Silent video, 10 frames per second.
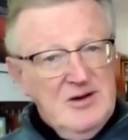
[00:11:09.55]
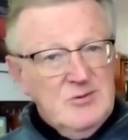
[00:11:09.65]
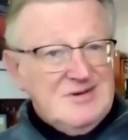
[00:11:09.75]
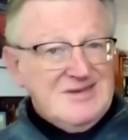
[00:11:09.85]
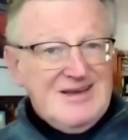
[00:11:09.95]

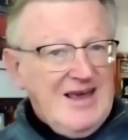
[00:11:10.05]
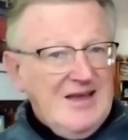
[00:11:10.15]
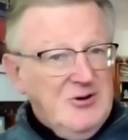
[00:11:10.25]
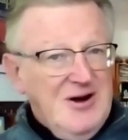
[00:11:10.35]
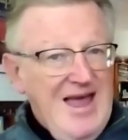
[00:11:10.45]
was to get
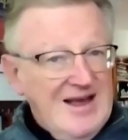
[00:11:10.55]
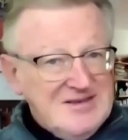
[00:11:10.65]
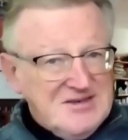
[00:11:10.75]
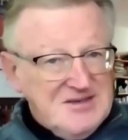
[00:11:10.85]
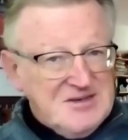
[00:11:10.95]
your hands
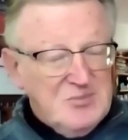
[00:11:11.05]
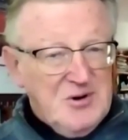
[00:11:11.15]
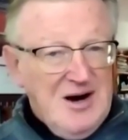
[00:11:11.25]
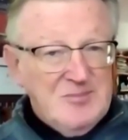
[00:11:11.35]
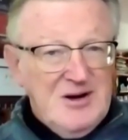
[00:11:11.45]
on some
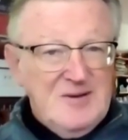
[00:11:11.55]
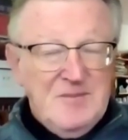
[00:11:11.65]
property.